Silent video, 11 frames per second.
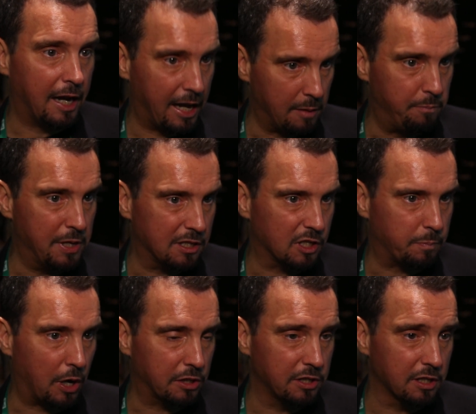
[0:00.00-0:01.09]
and business
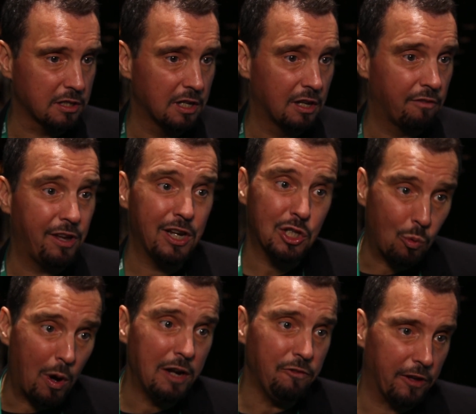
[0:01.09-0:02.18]
partners, that is
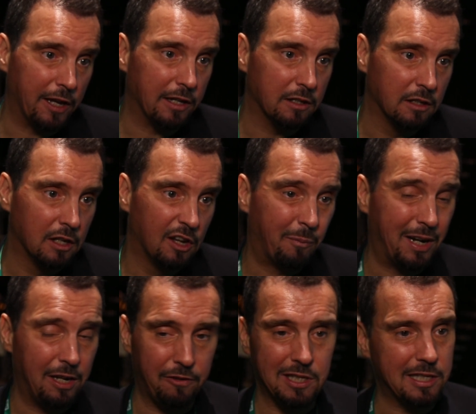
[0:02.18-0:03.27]
one thing. But
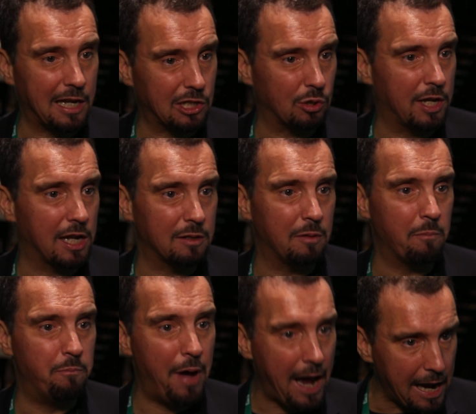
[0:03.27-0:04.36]
if he starts to
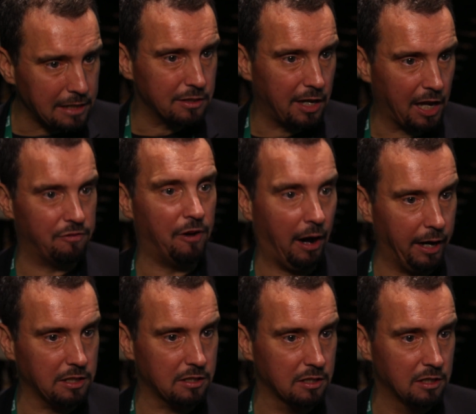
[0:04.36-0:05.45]
get bad
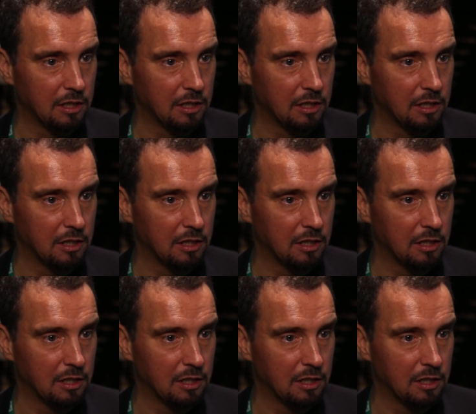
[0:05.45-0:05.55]
advice,